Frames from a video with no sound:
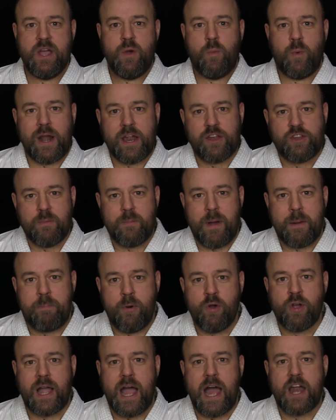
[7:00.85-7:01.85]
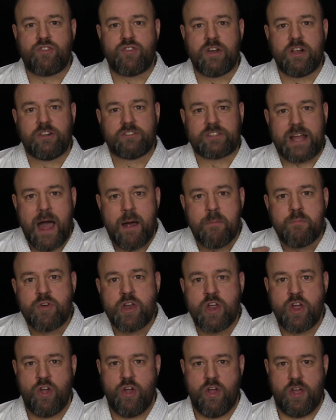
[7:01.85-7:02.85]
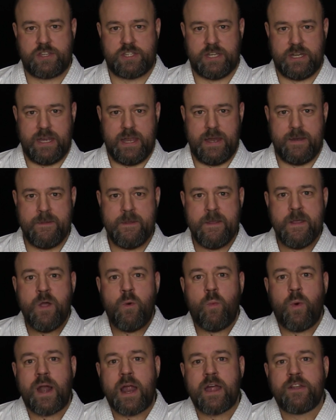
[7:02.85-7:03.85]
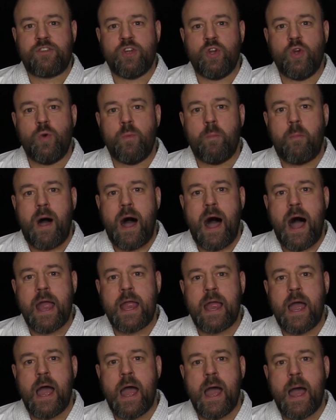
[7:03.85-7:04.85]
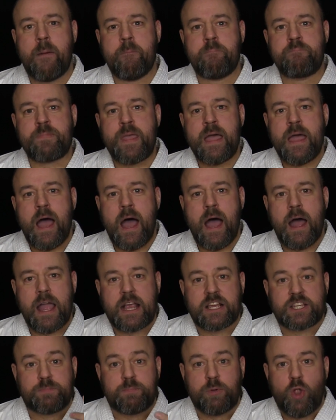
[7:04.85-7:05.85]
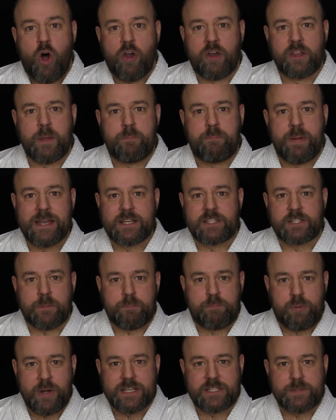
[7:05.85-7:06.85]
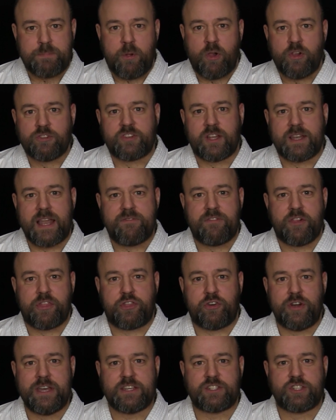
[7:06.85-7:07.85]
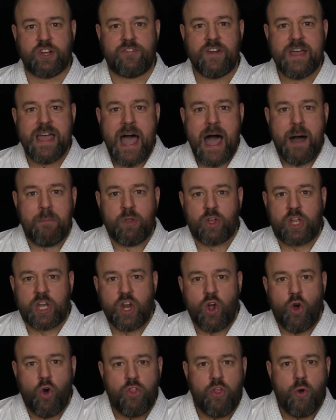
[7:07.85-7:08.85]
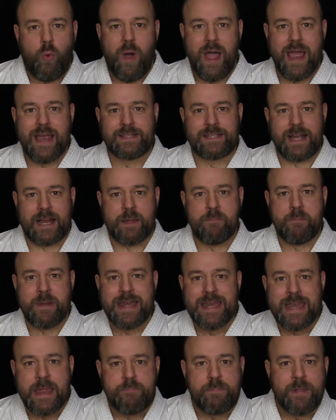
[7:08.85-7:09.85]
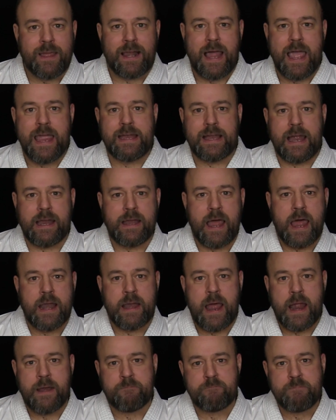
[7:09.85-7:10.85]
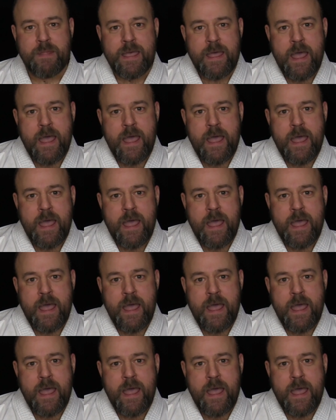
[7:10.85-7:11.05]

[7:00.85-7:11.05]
When I do my bunkai drills, I'm rehearsing it. When I do my exploring the principles or level 3 stuff, I'm looking at other ways I can manipulate and